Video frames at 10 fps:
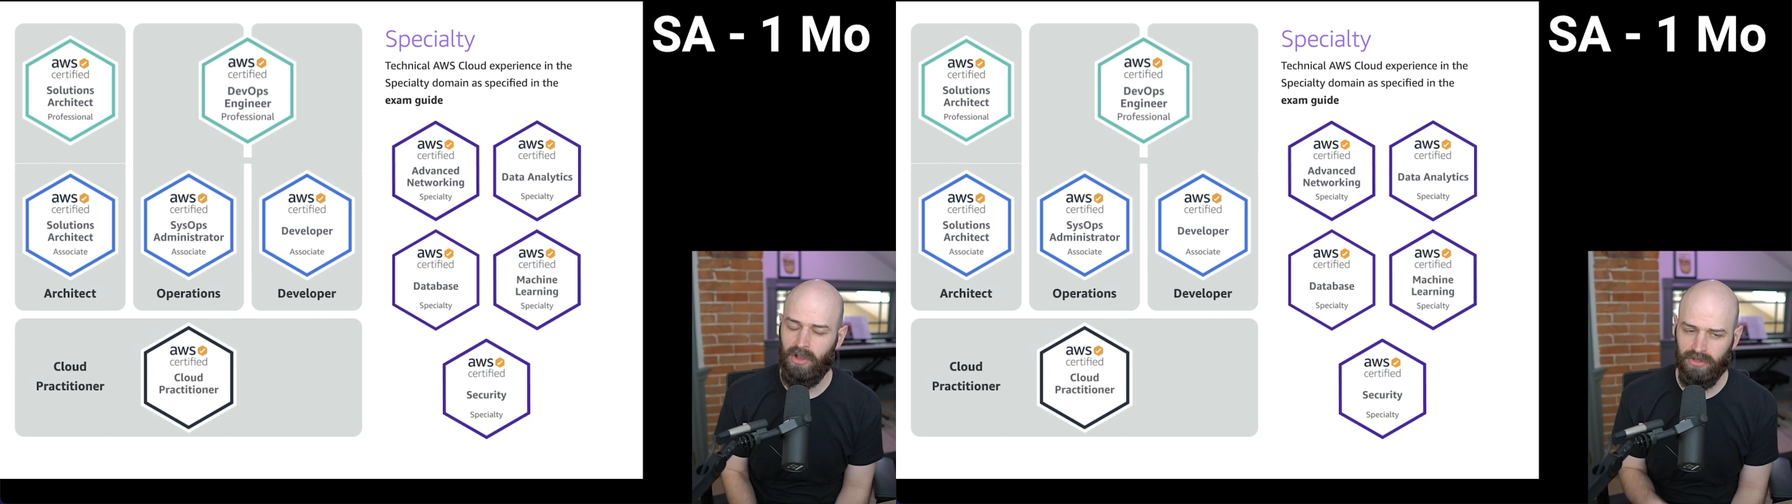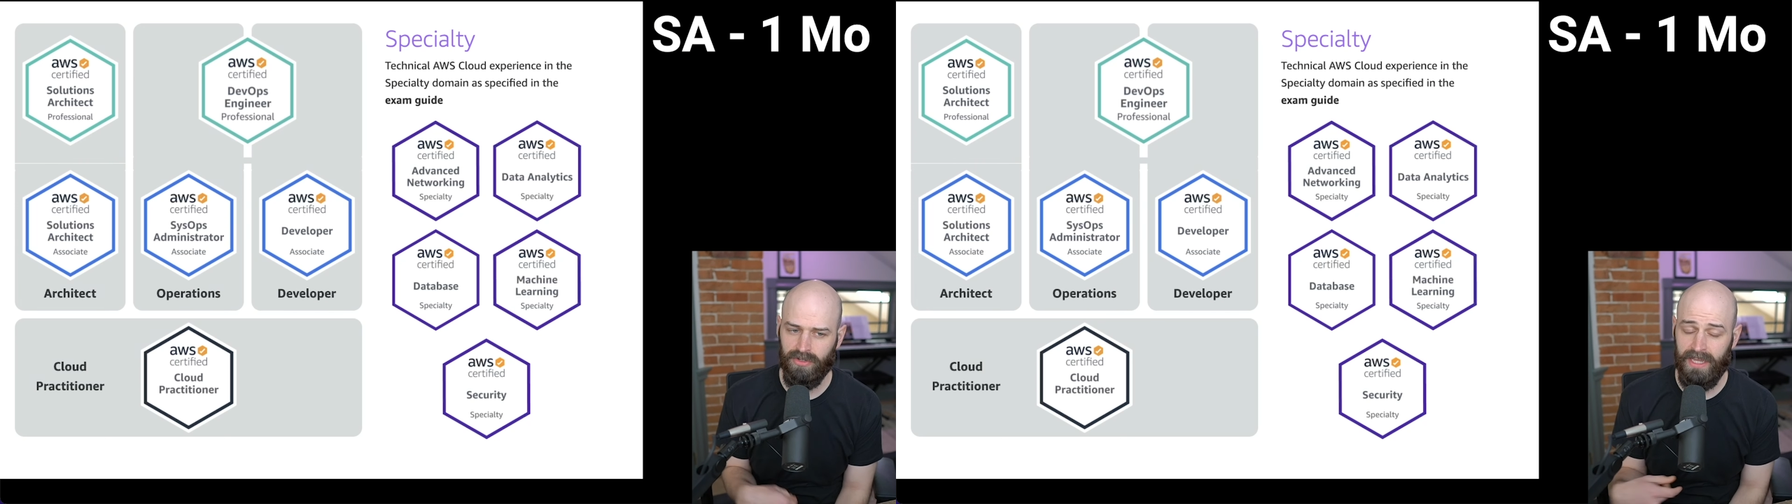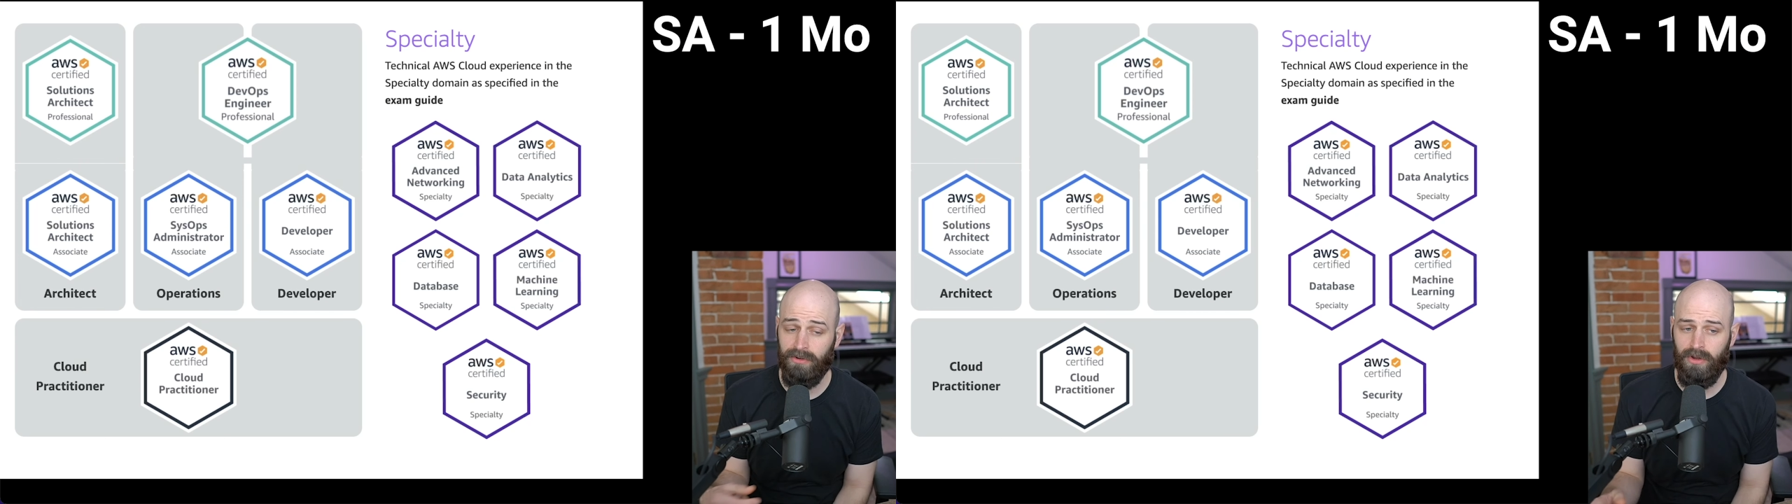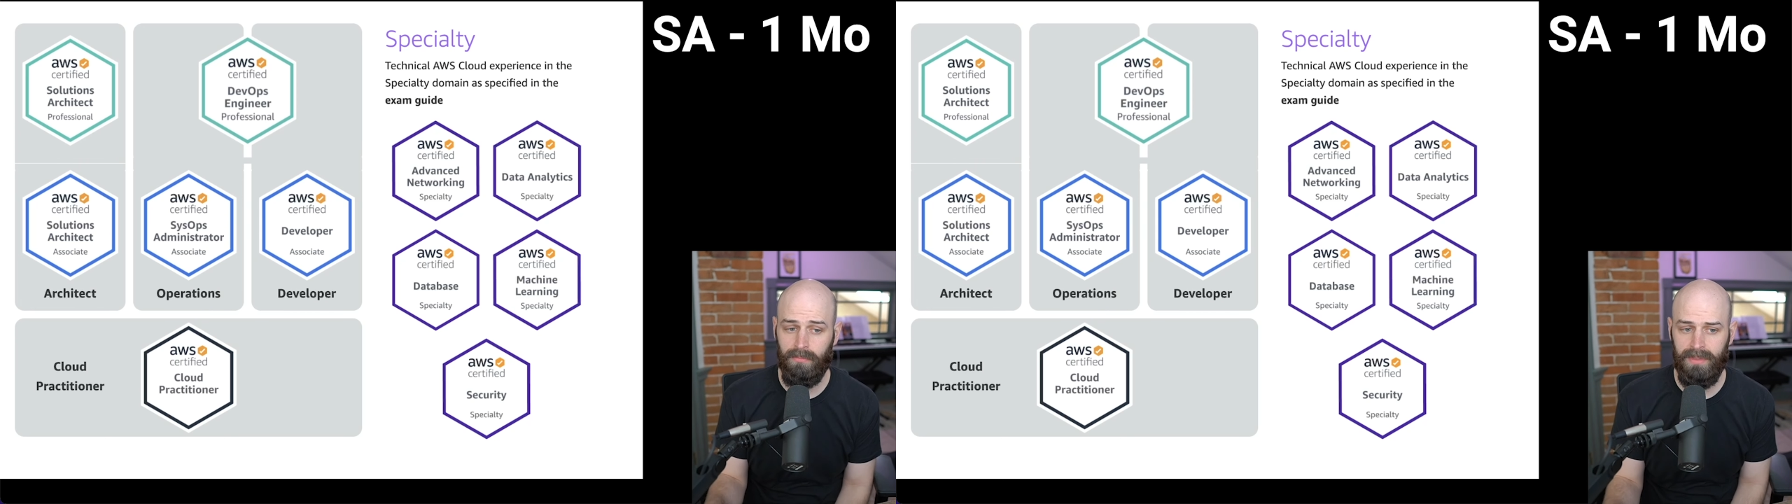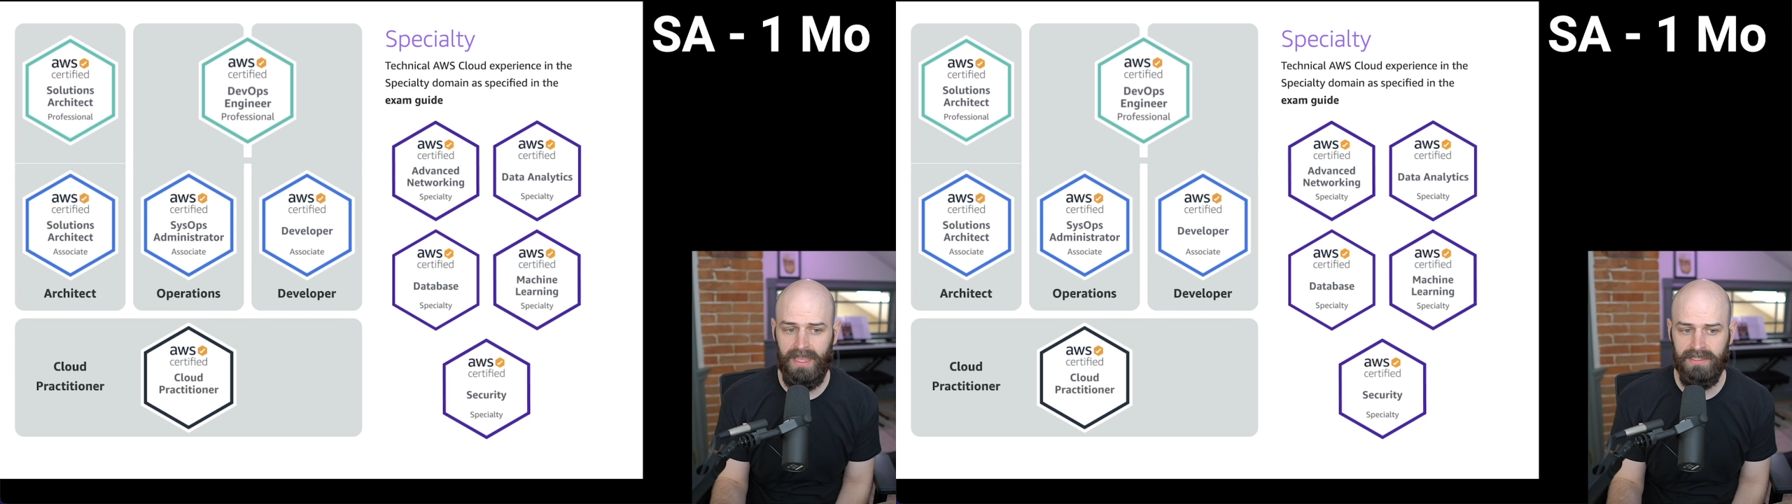all learn at our
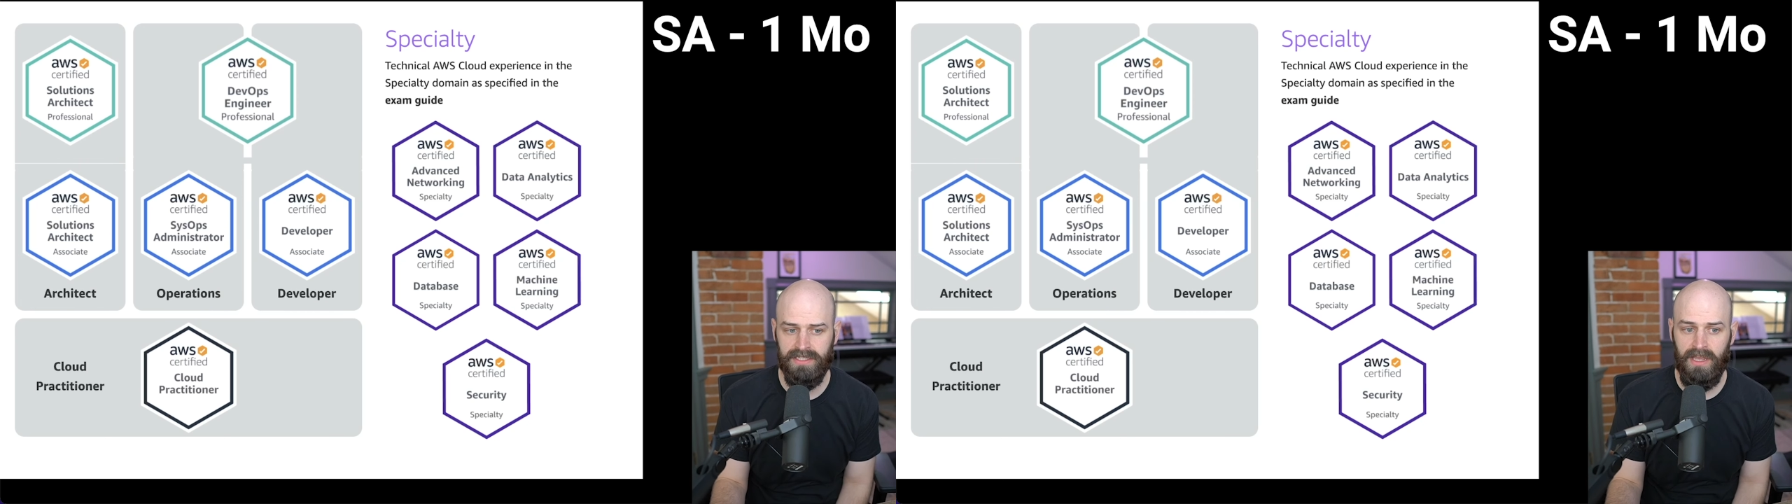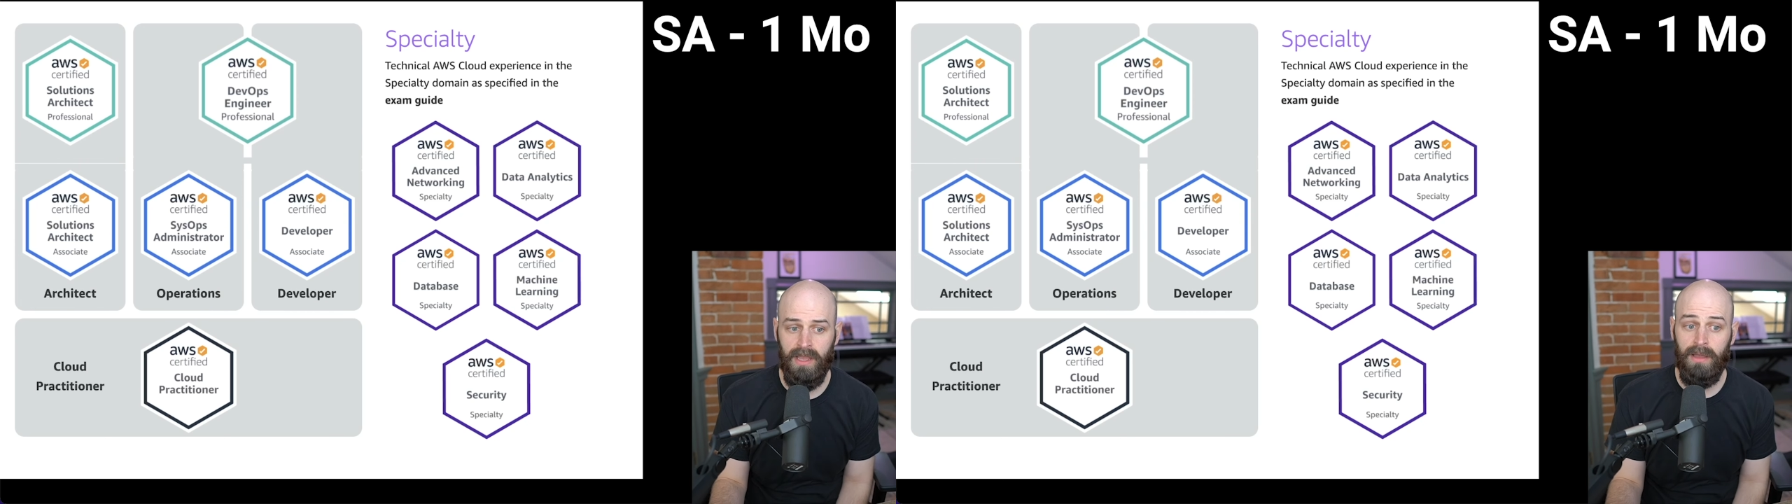own pace.